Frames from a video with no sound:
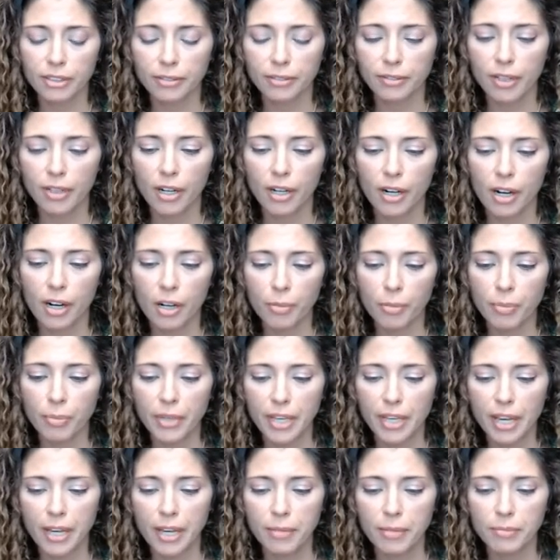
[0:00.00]

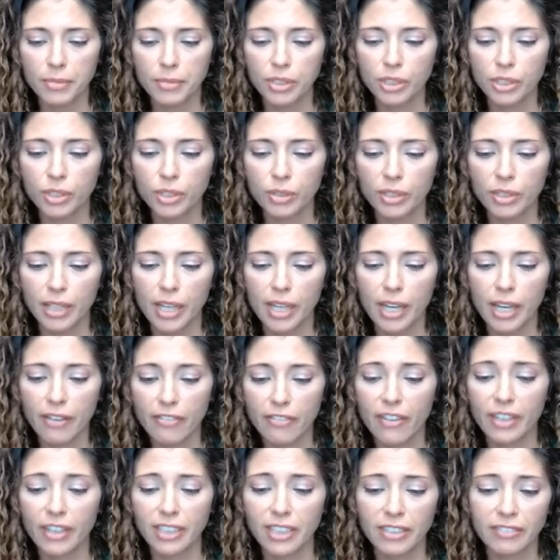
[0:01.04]
RPMs to
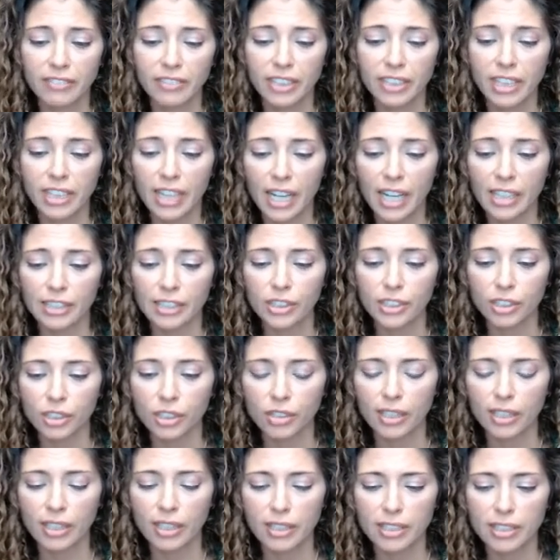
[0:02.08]
effectively
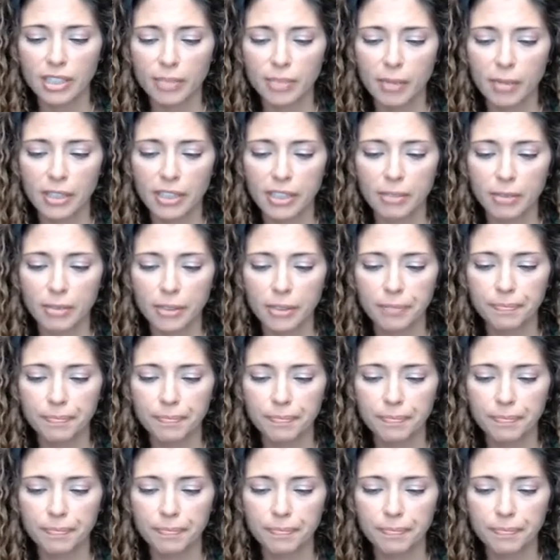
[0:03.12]
concentrate the specimen.